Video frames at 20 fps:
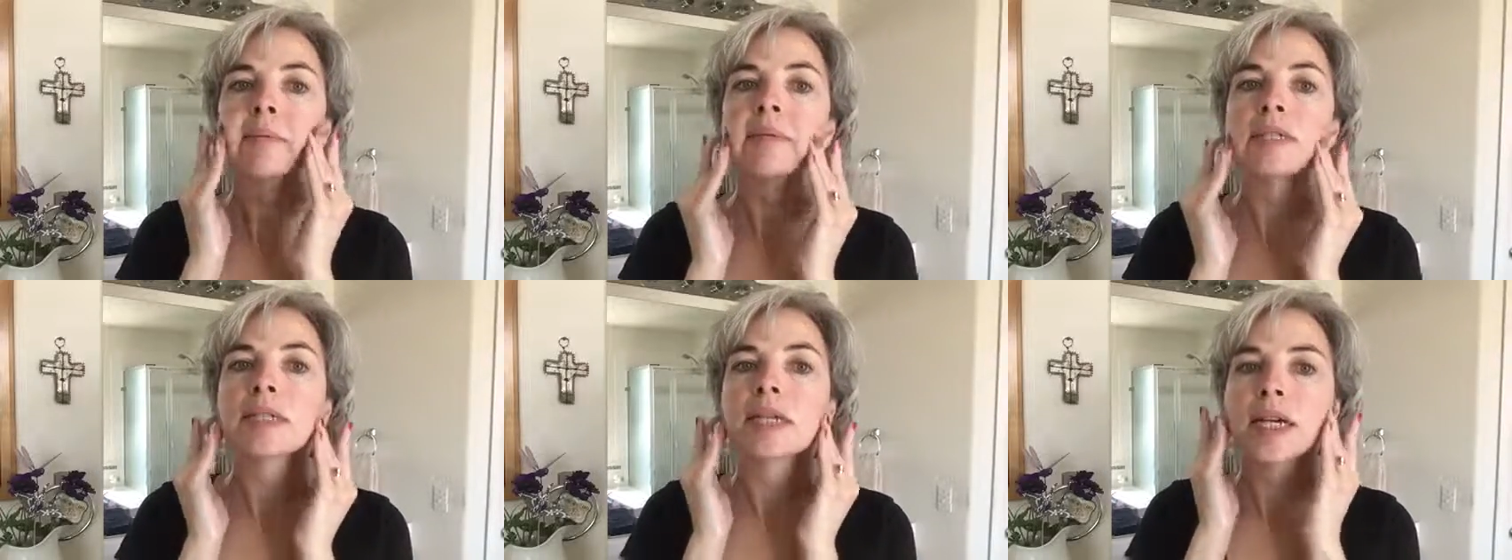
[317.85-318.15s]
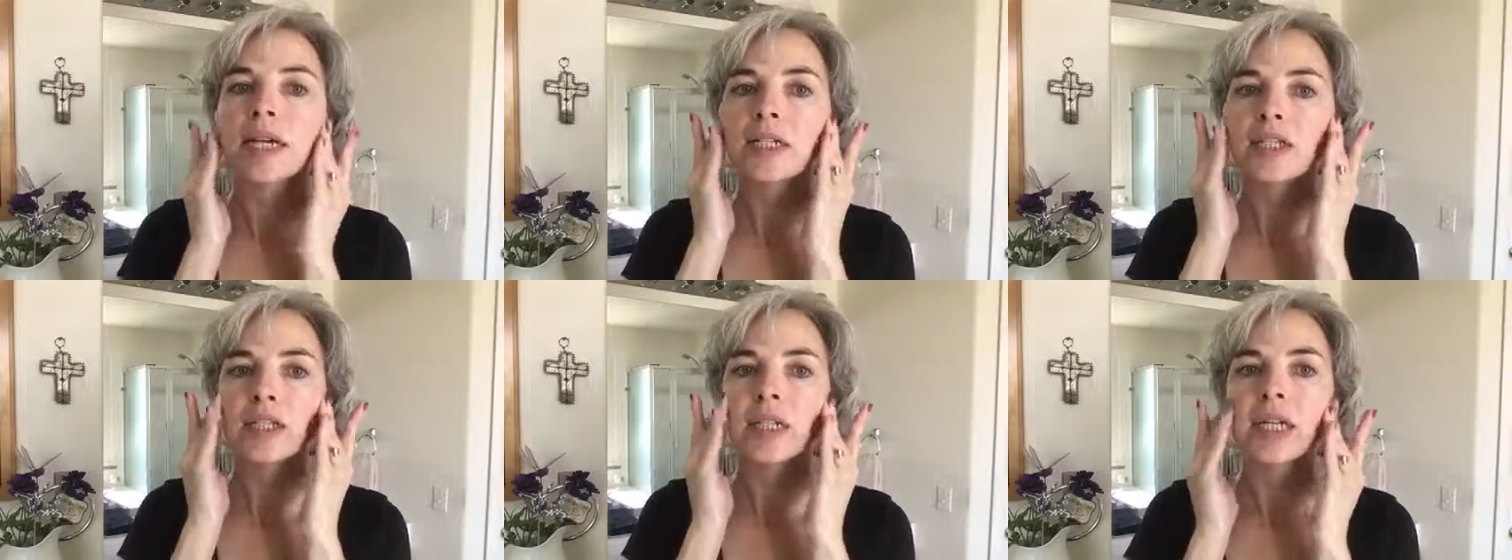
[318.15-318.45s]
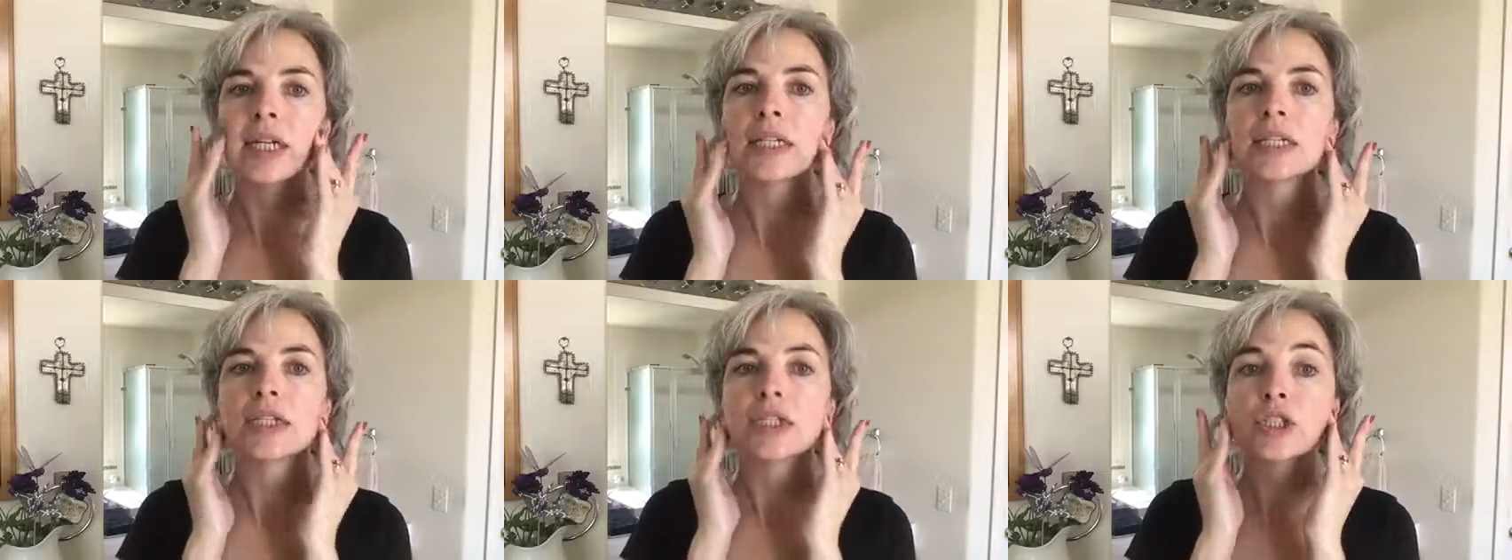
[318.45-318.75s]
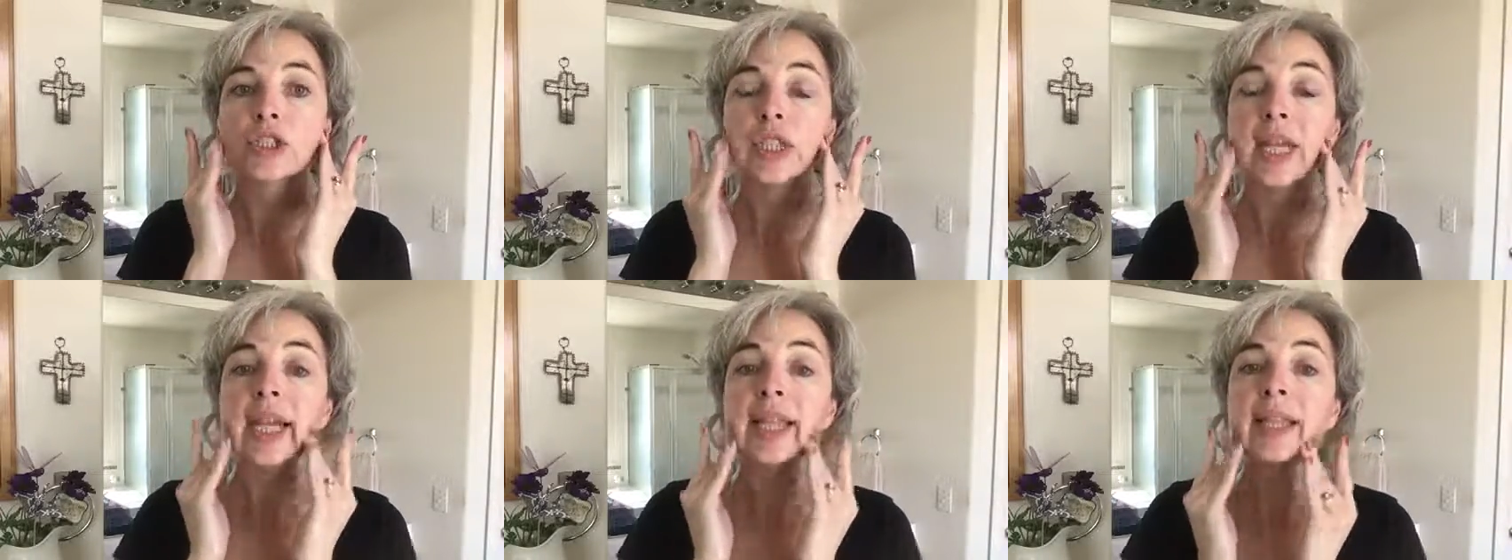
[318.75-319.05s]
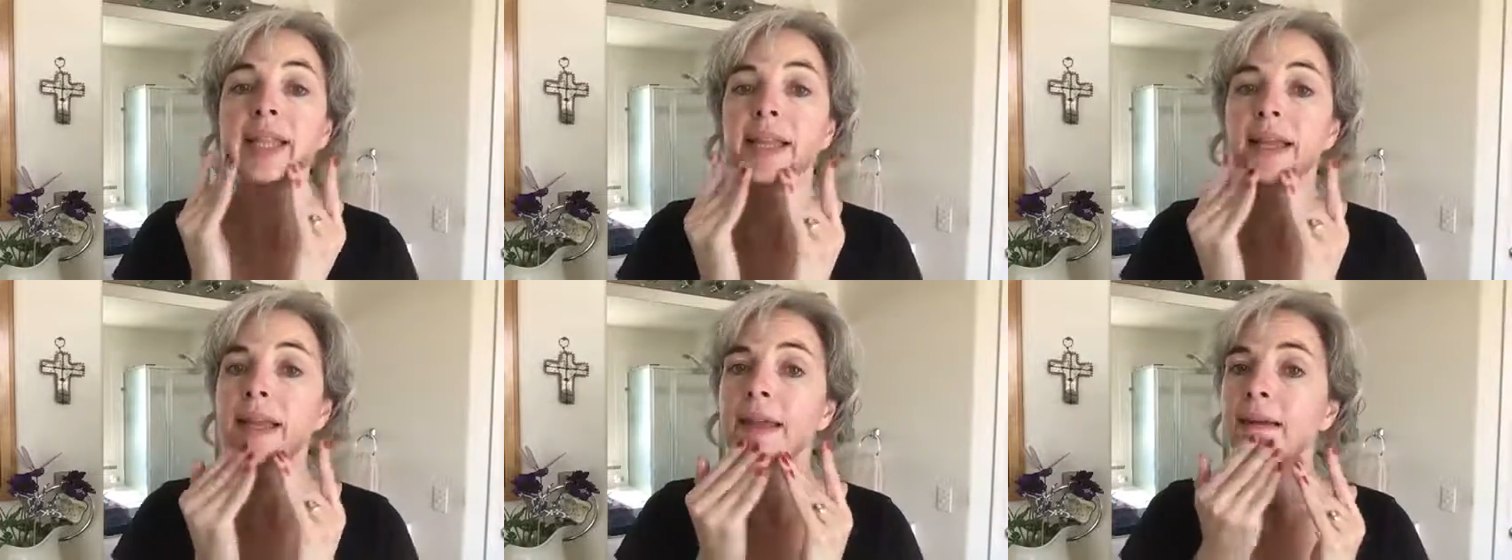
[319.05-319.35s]
massaging in
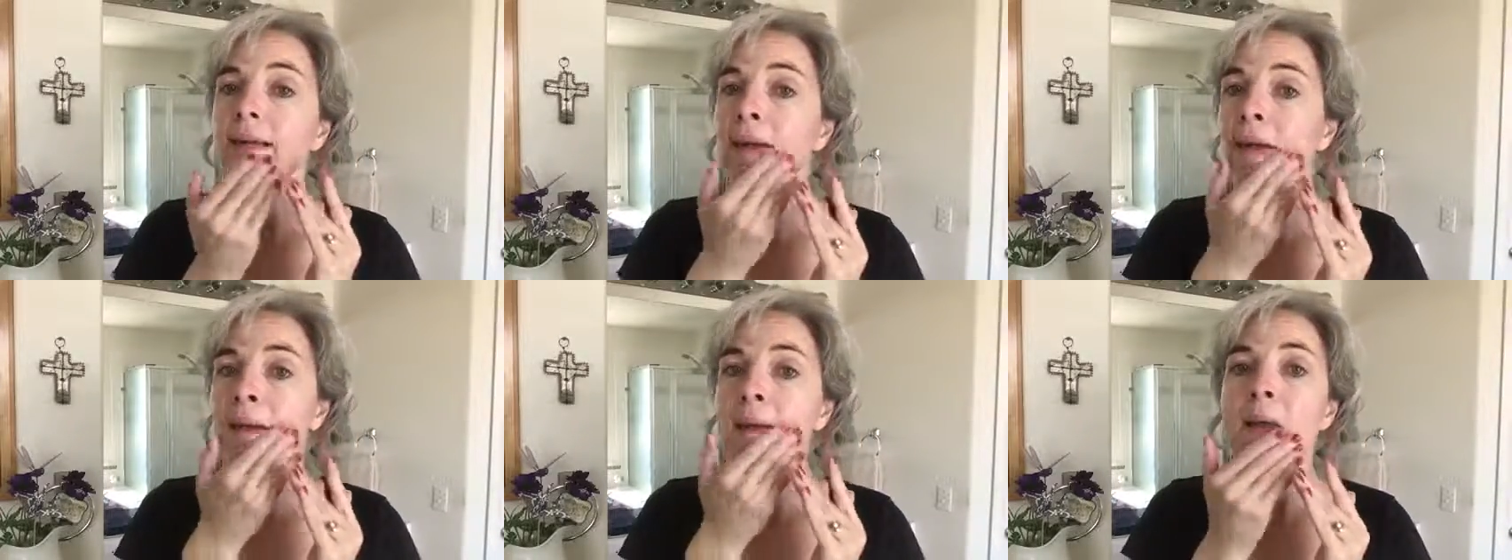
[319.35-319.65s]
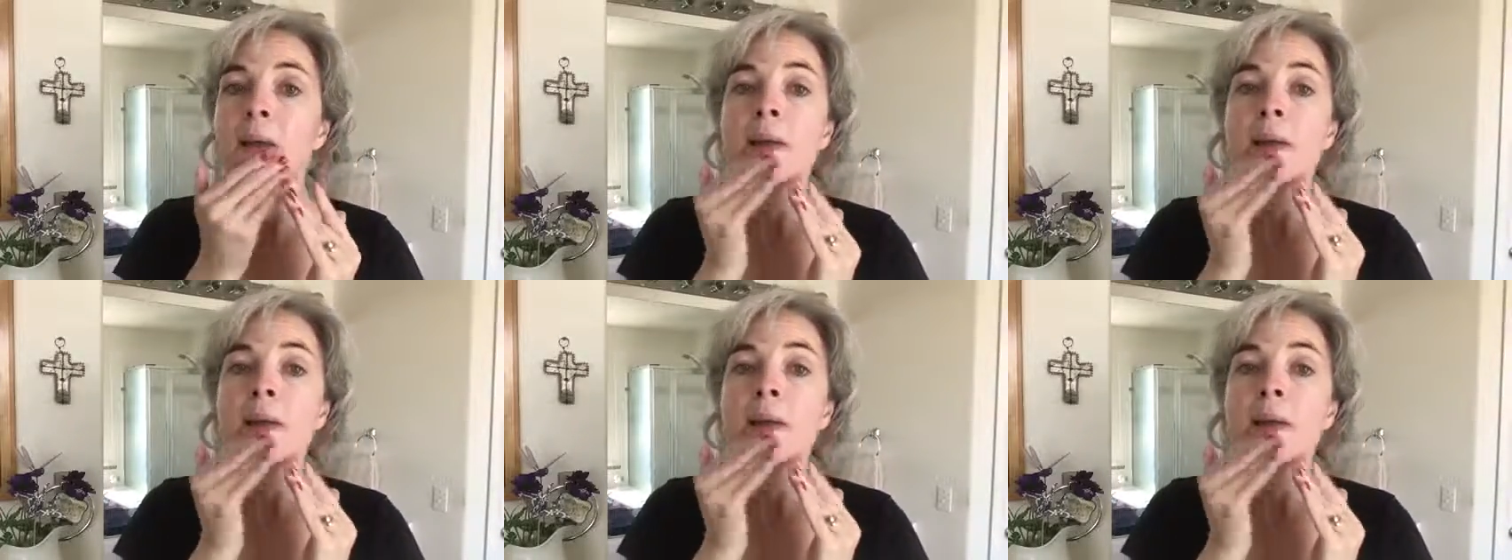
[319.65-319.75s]
gently.